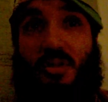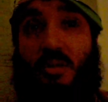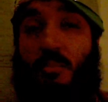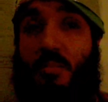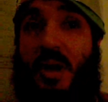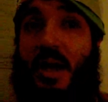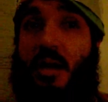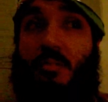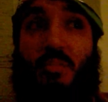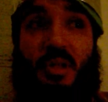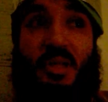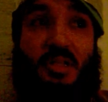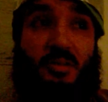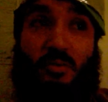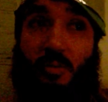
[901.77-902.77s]
some bad
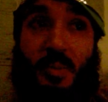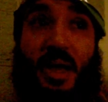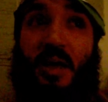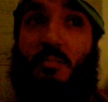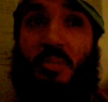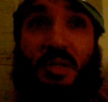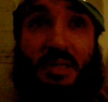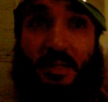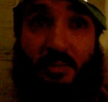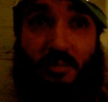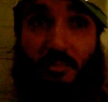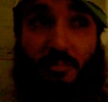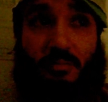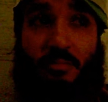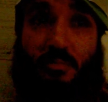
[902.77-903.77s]
place on a bad planet
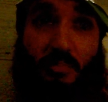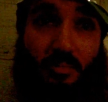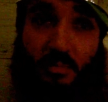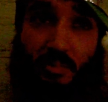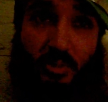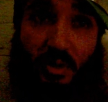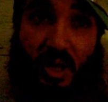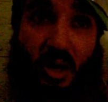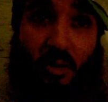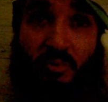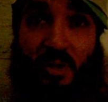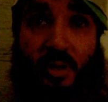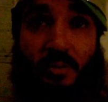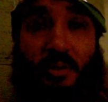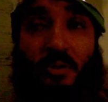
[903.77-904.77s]

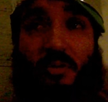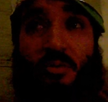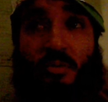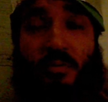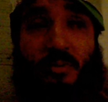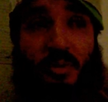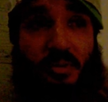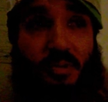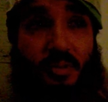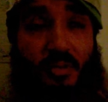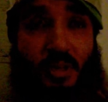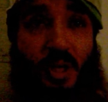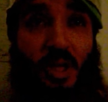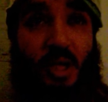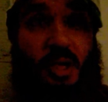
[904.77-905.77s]
out there in the universe
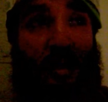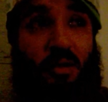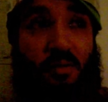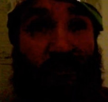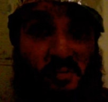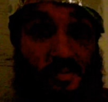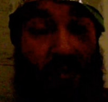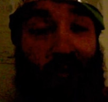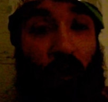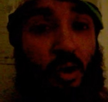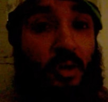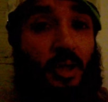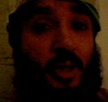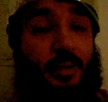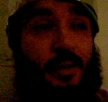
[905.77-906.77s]
if you
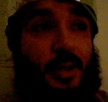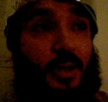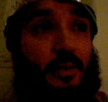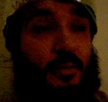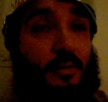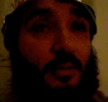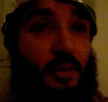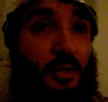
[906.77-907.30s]
talk like that.